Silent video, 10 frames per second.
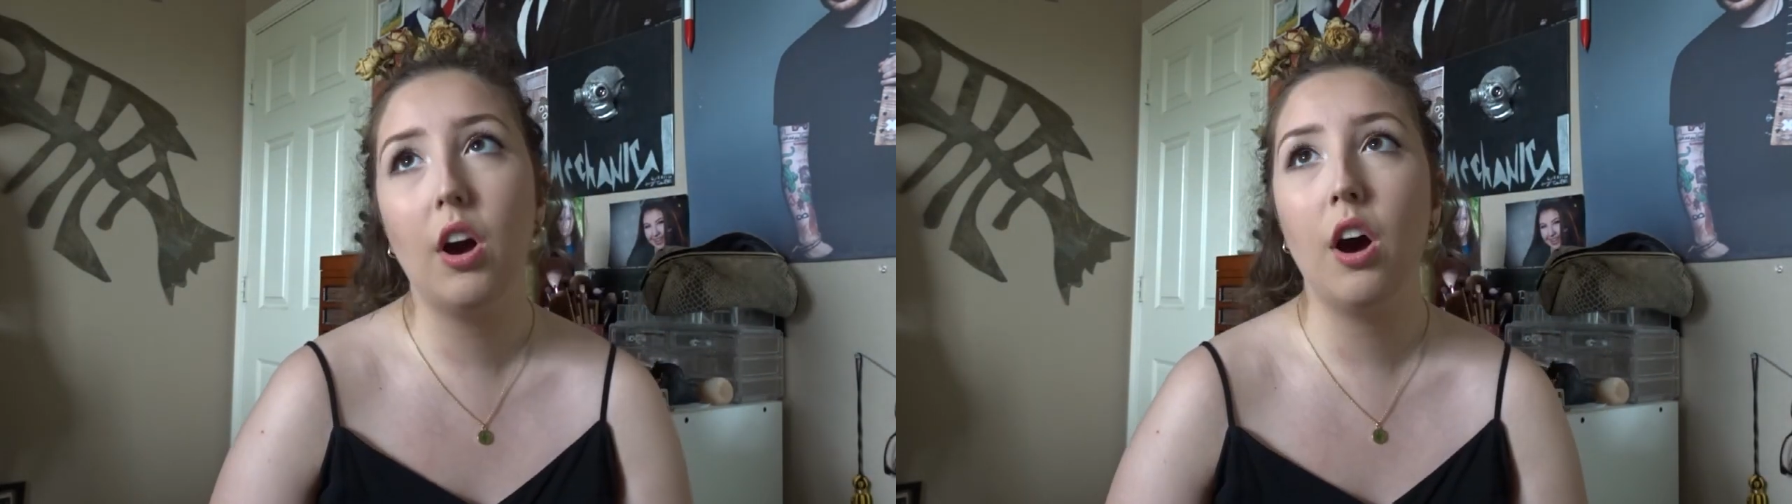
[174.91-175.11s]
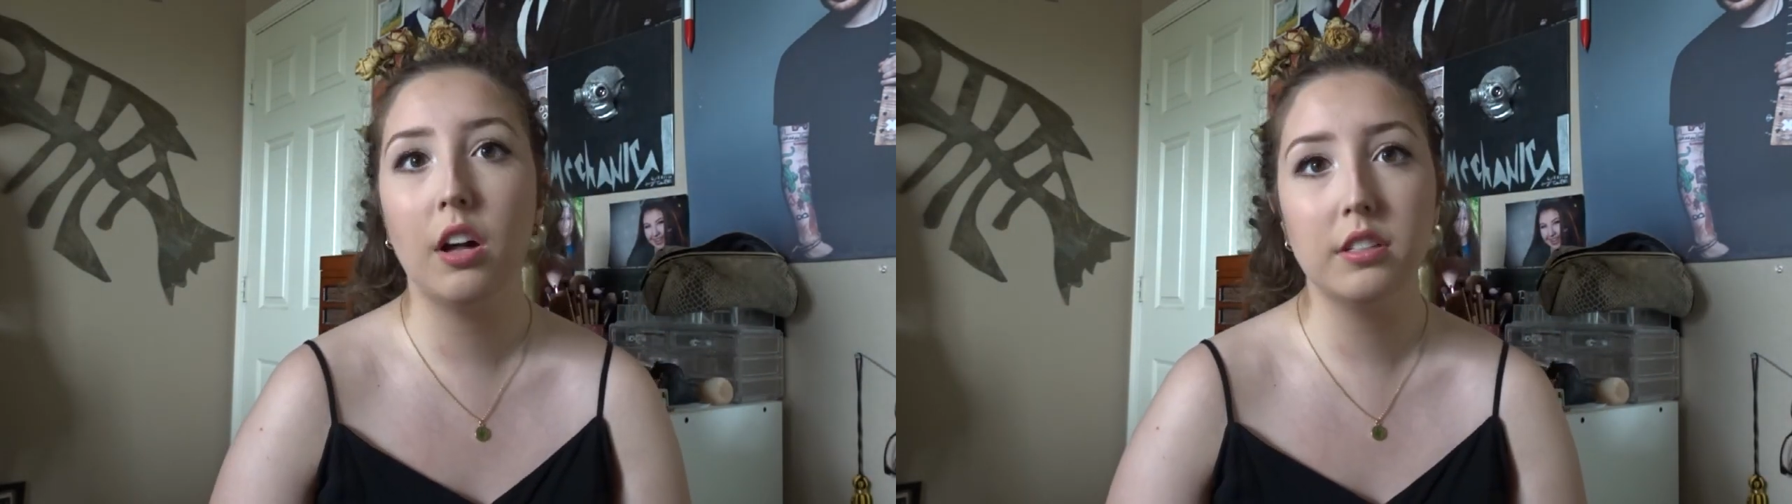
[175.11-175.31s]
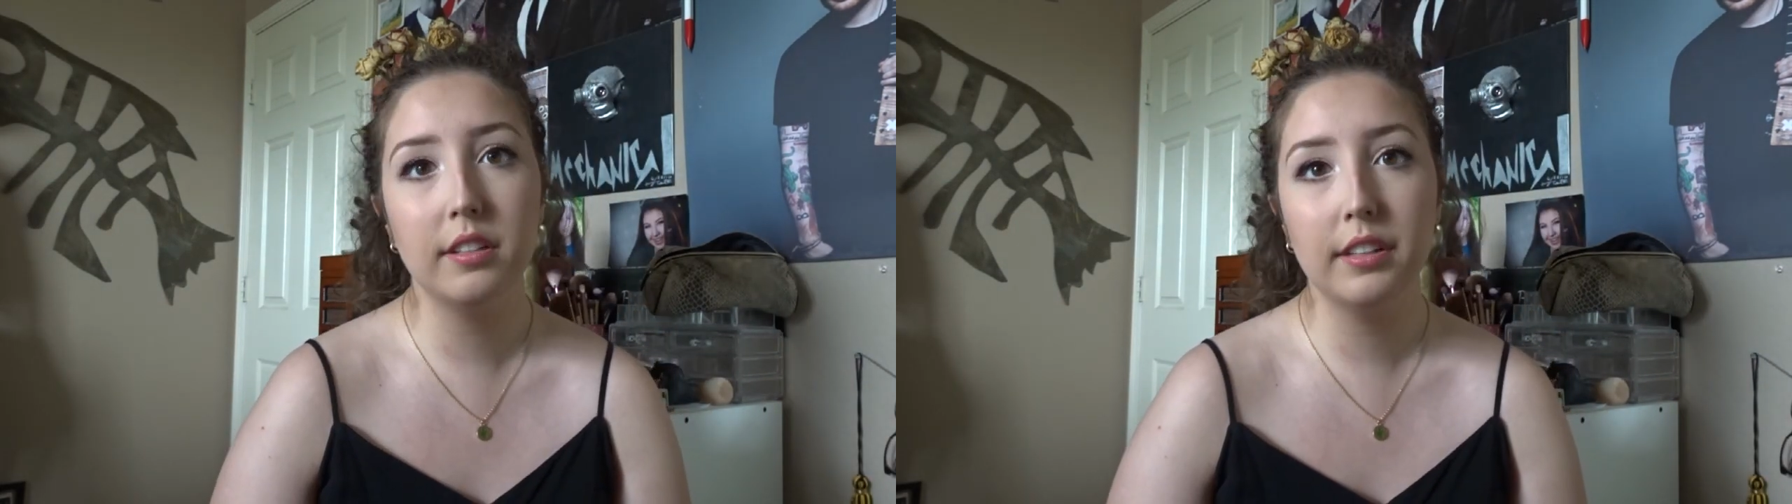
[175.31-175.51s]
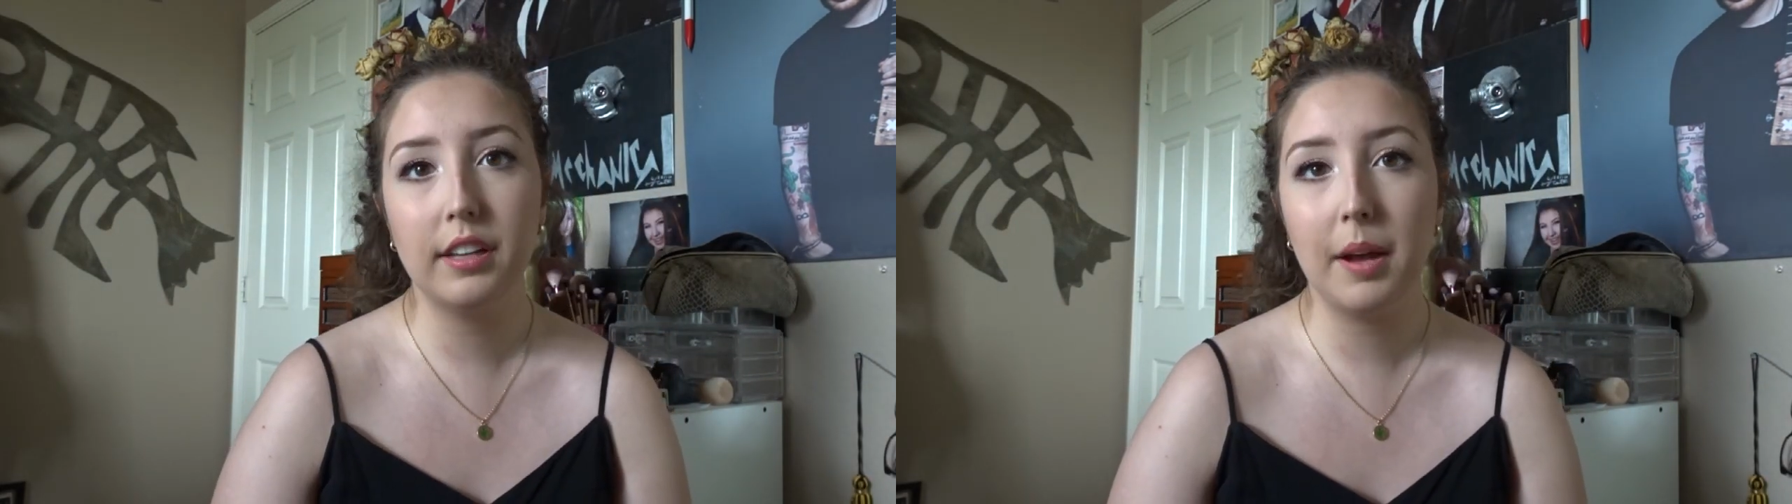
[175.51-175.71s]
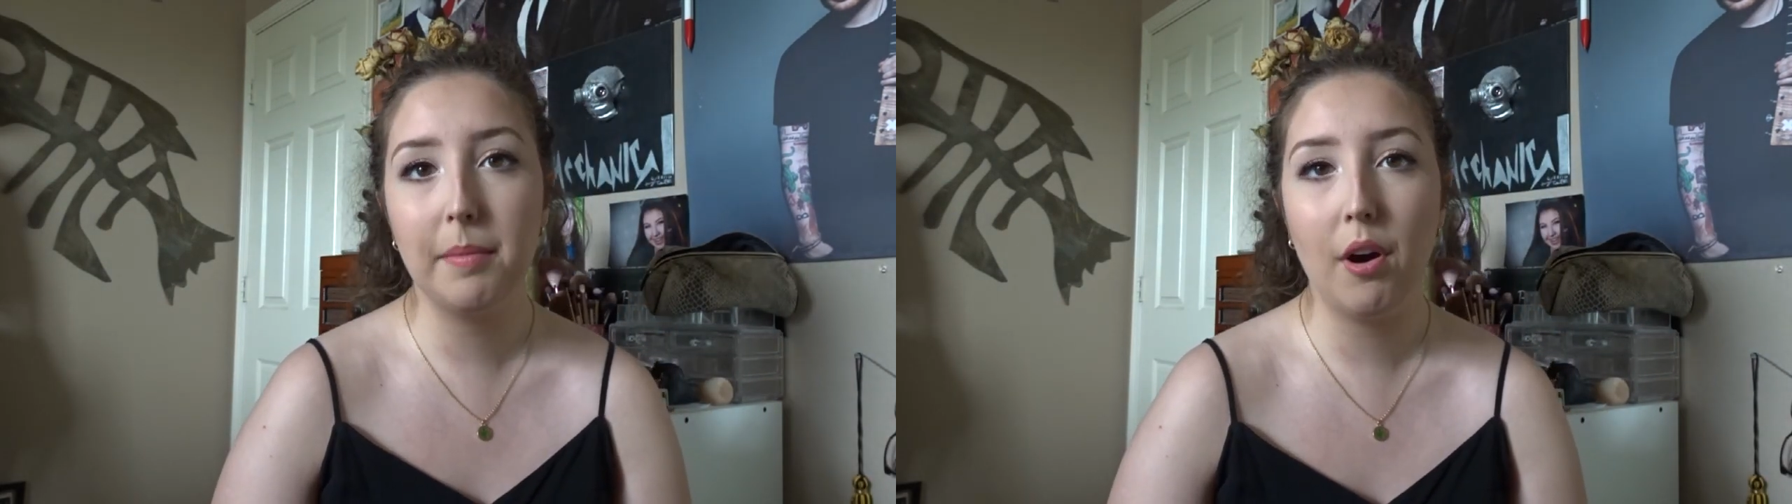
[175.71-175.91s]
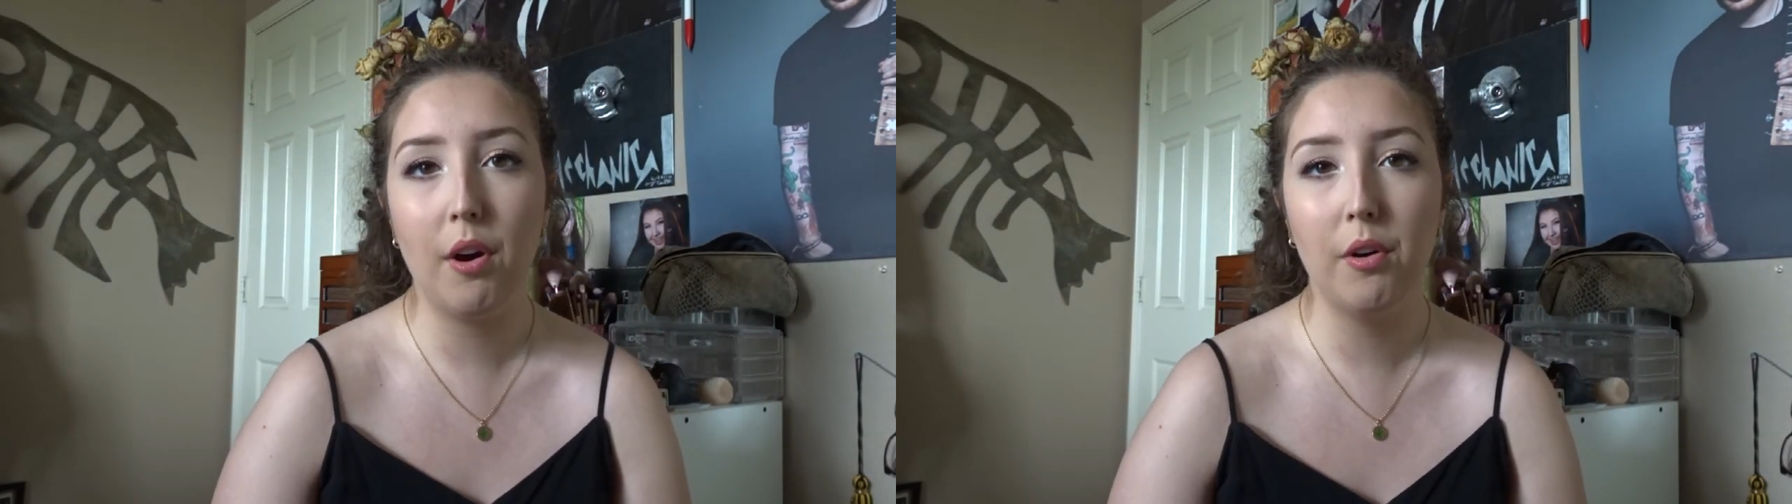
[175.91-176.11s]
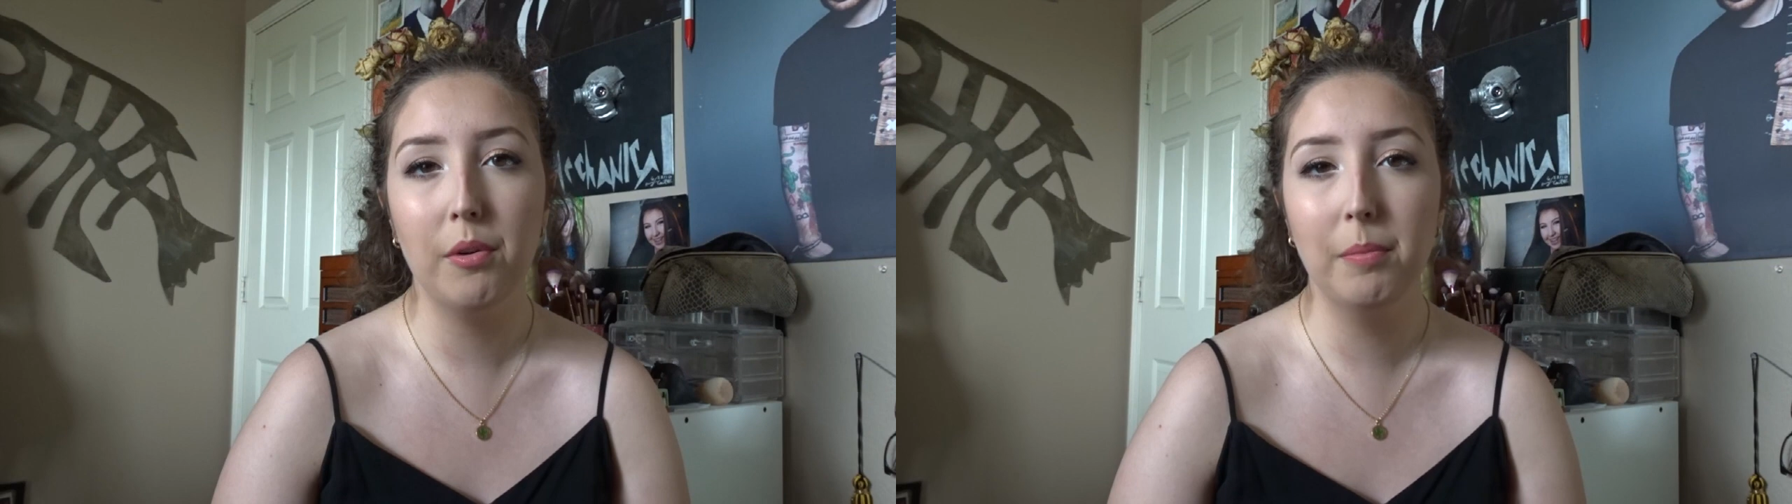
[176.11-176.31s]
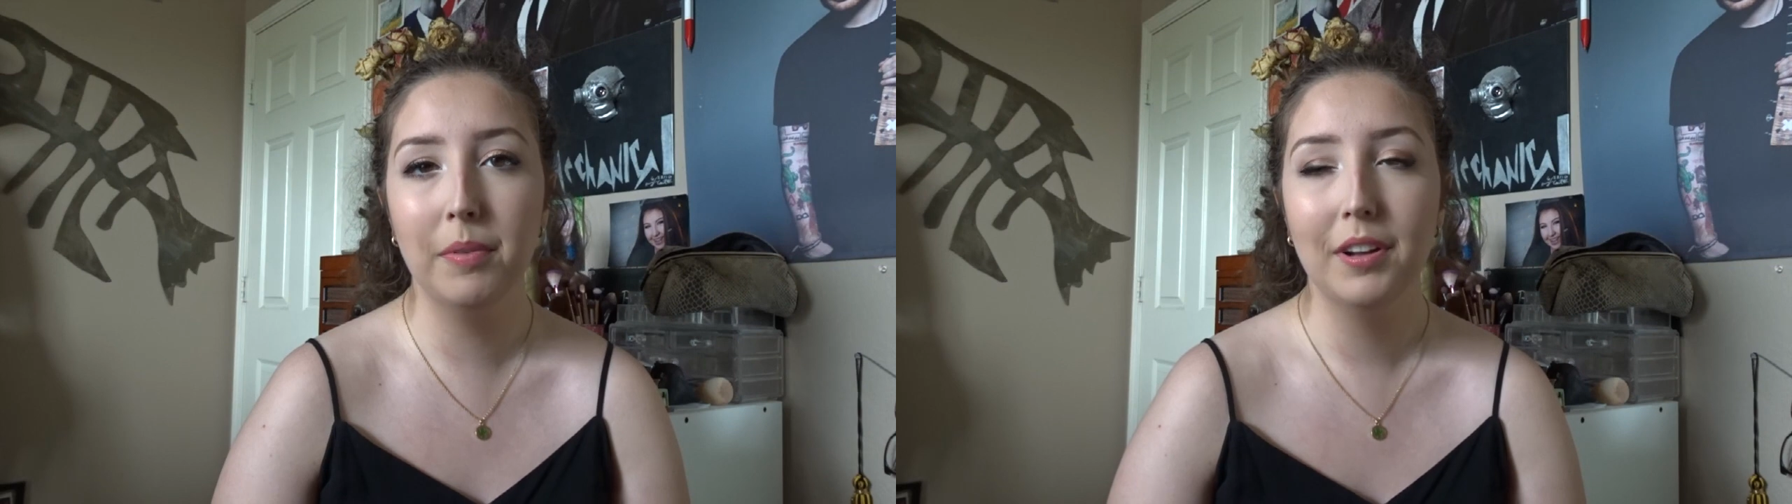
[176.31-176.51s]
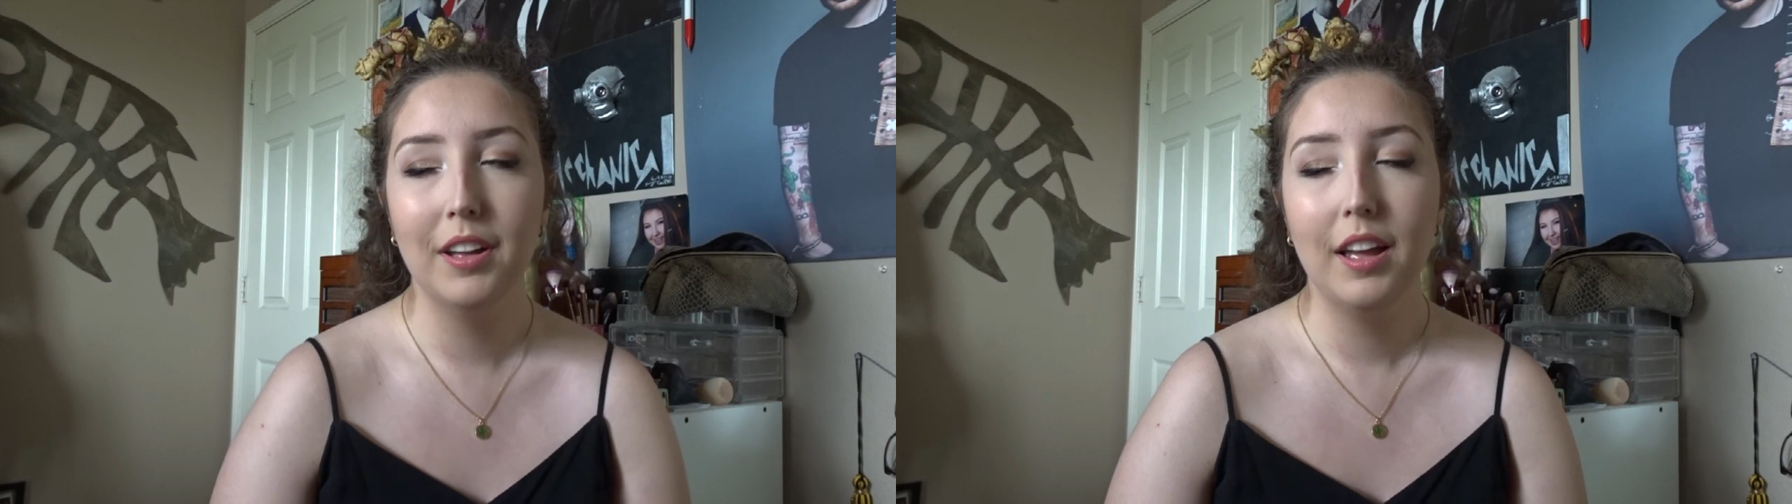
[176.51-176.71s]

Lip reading: constantly come home